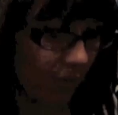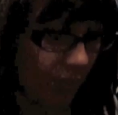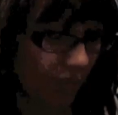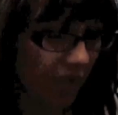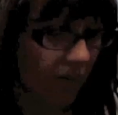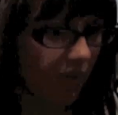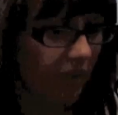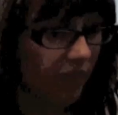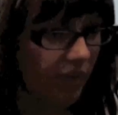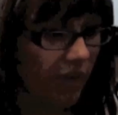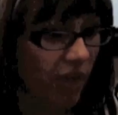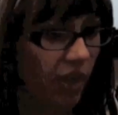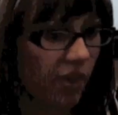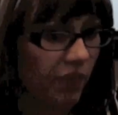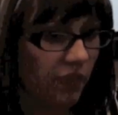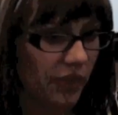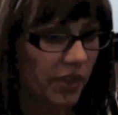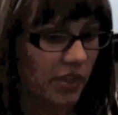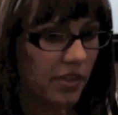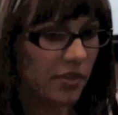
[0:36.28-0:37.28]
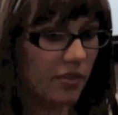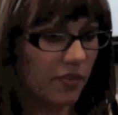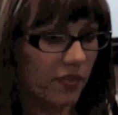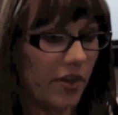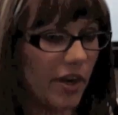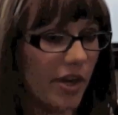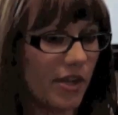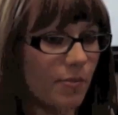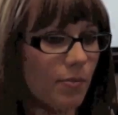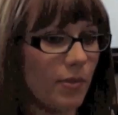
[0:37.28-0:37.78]
was kind of nervous at
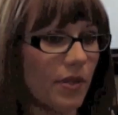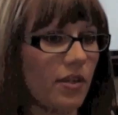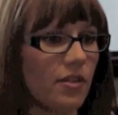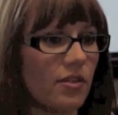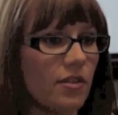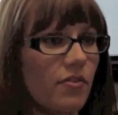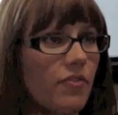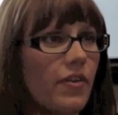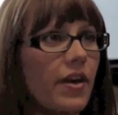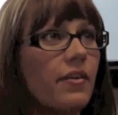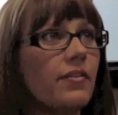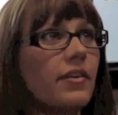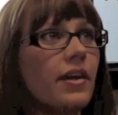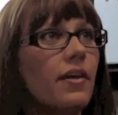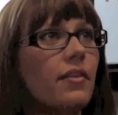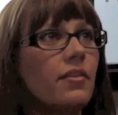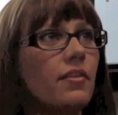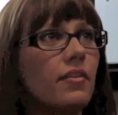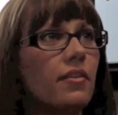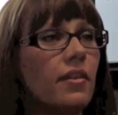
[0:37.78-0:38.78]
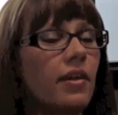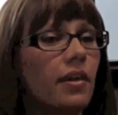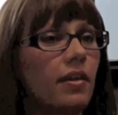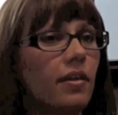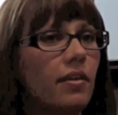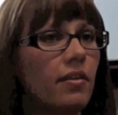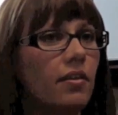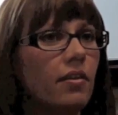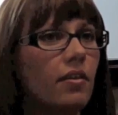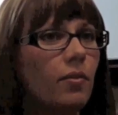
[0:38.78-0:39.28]
first because I found out that
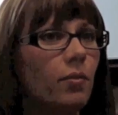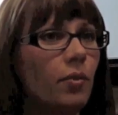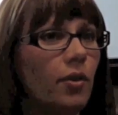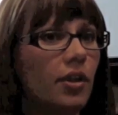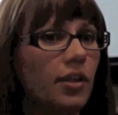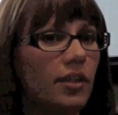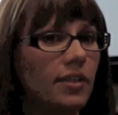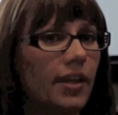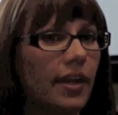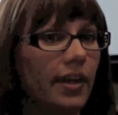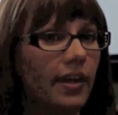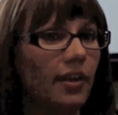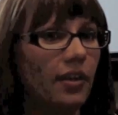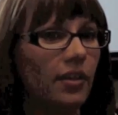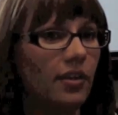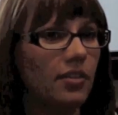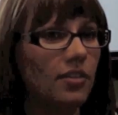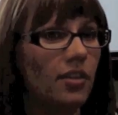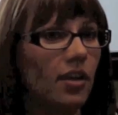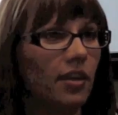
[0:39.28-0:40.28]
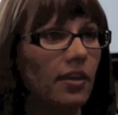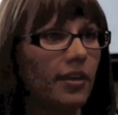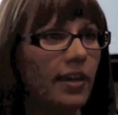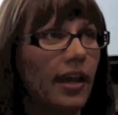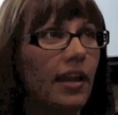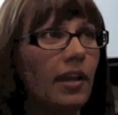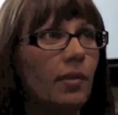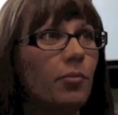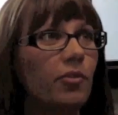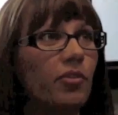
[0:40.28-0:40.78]
they were only taking a certain
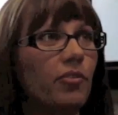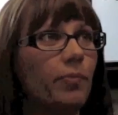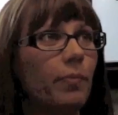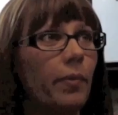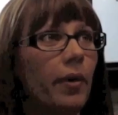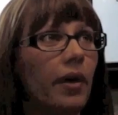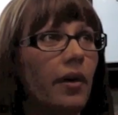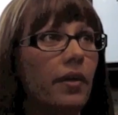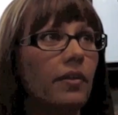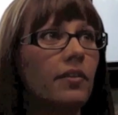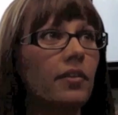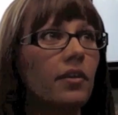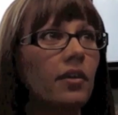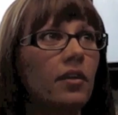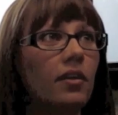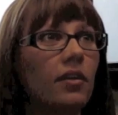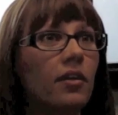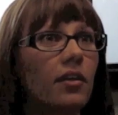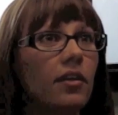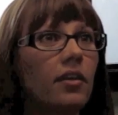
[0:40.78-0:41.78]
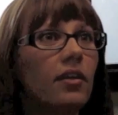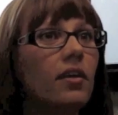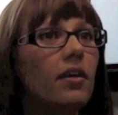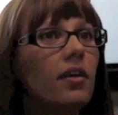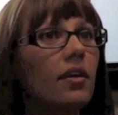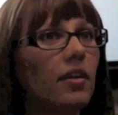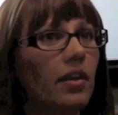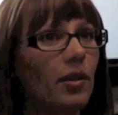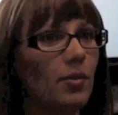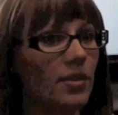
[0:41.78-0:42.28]
caliber of person, and
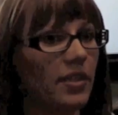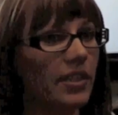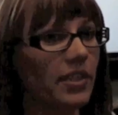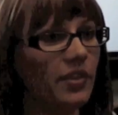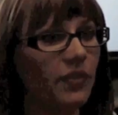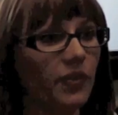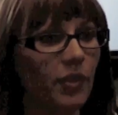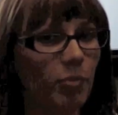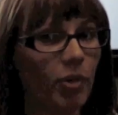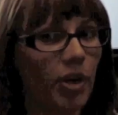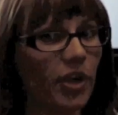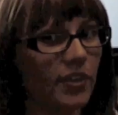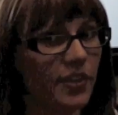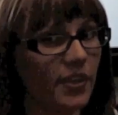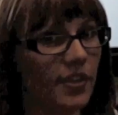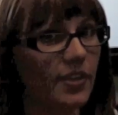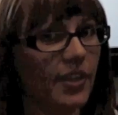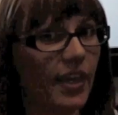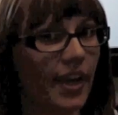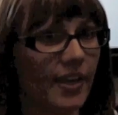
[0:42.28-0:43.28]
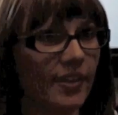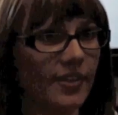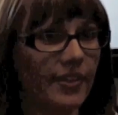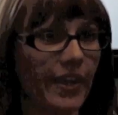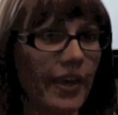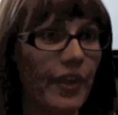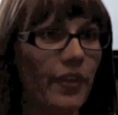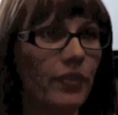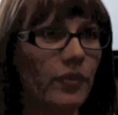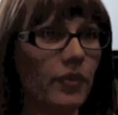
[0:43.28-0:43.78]
there was an interview process that you had
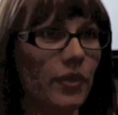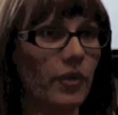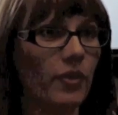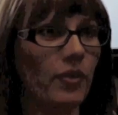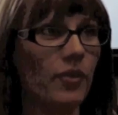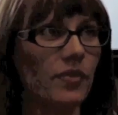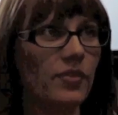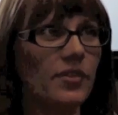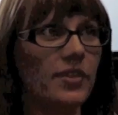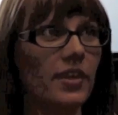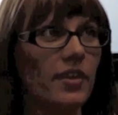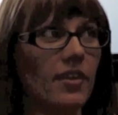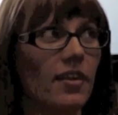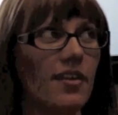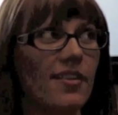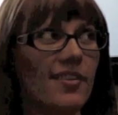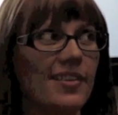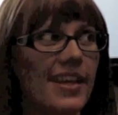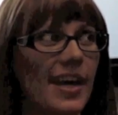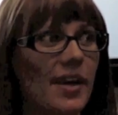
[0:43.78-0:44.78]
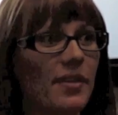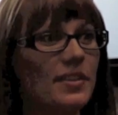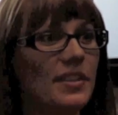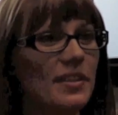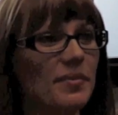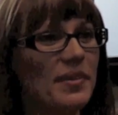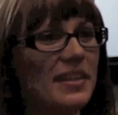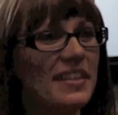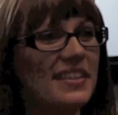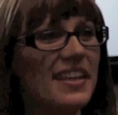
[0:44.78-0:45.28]
to get through, and obviously I kind of
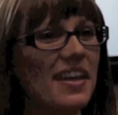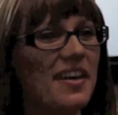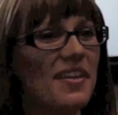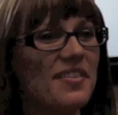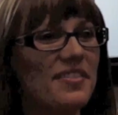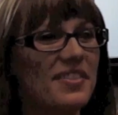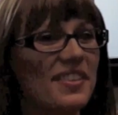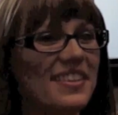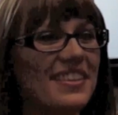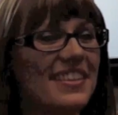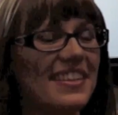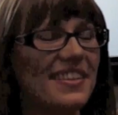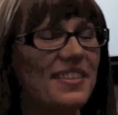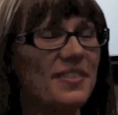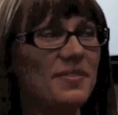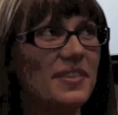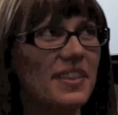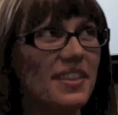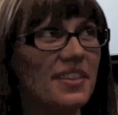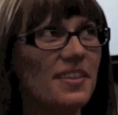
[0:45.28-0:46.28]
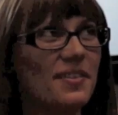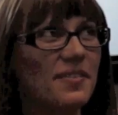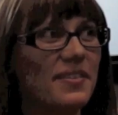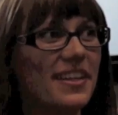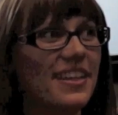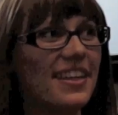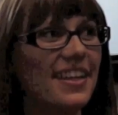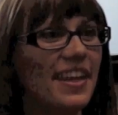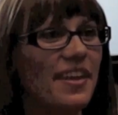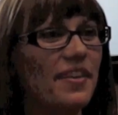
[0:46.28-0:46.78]
doubted myself and I was thinking, oh my god, am
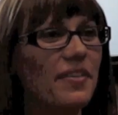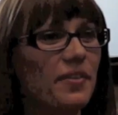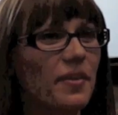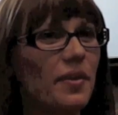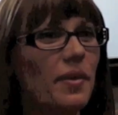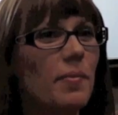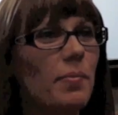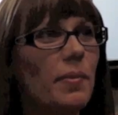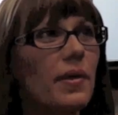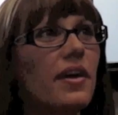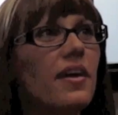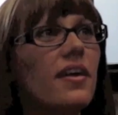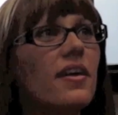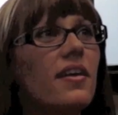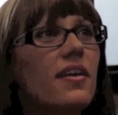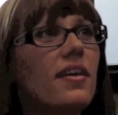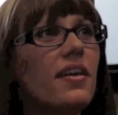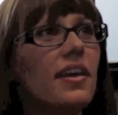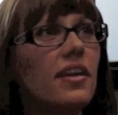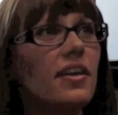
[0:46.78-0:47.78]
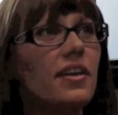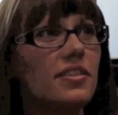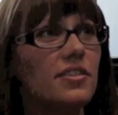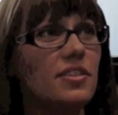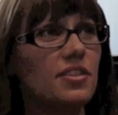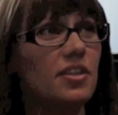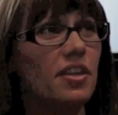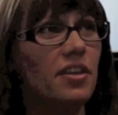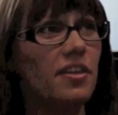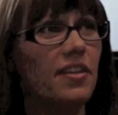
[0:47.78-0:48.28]
I going to get through it? But it
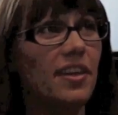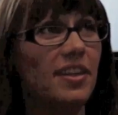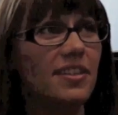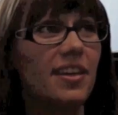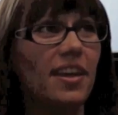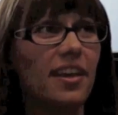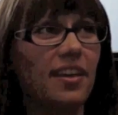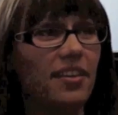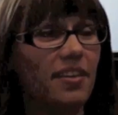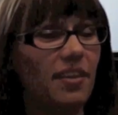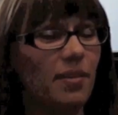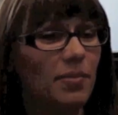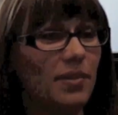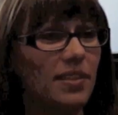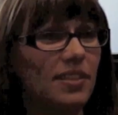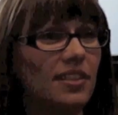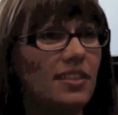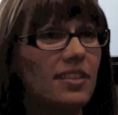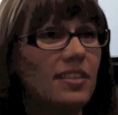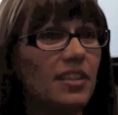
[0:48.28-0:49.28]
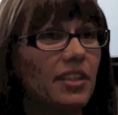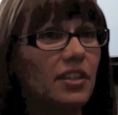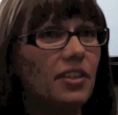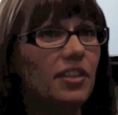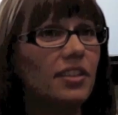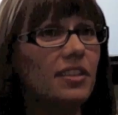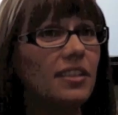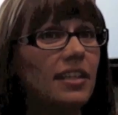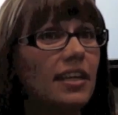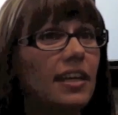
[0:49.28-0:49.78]
goes to show that they take their business
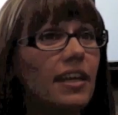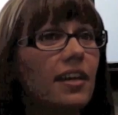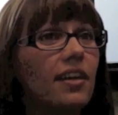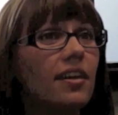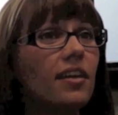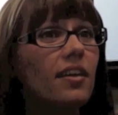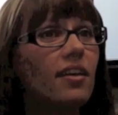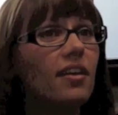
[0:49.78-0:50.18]
seriously.